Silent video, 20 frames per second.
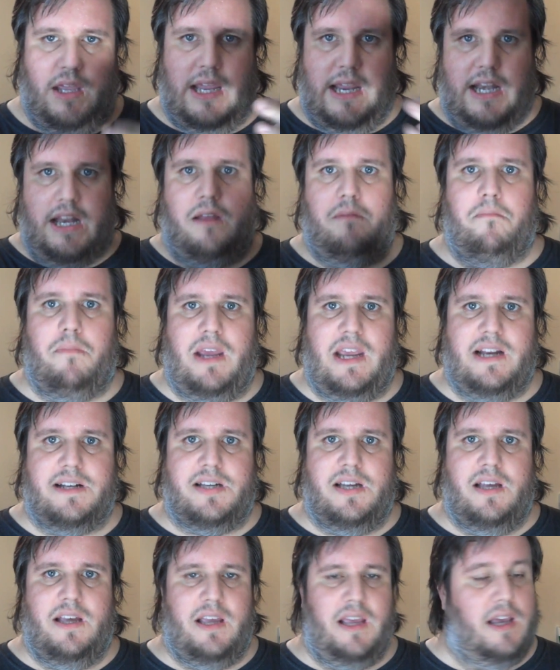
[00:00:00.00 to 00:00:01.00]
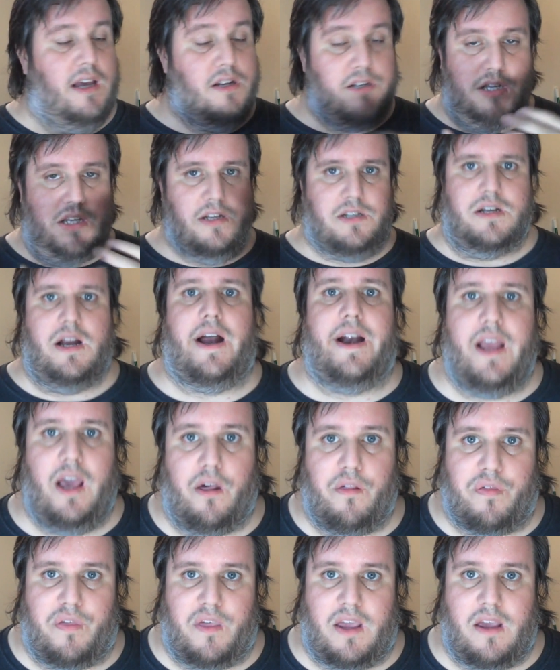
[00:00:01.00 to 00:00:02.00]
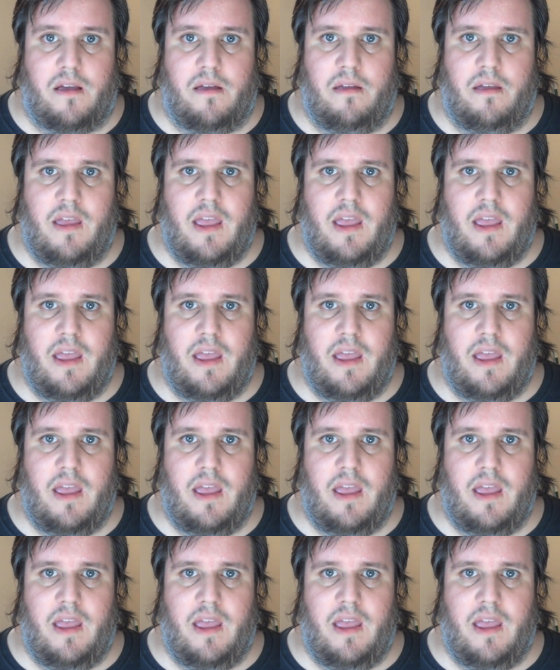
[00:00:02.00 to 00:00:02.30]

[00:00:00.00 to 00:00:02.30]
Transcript: eating meat is not healthy.